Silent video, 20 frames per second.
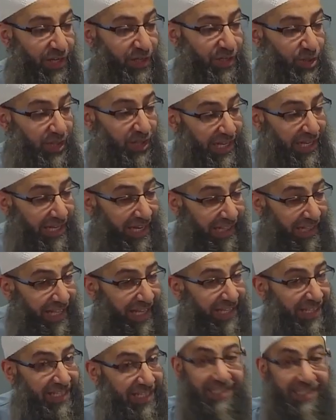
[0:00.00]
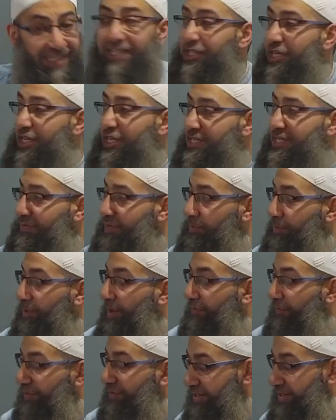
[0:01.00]
to collect the teachings of the
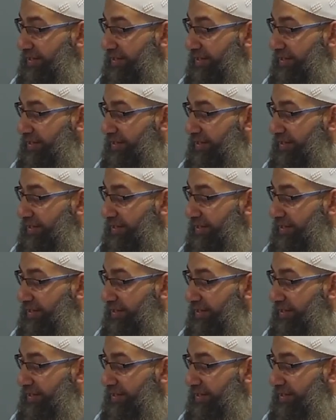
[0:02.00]
Prophet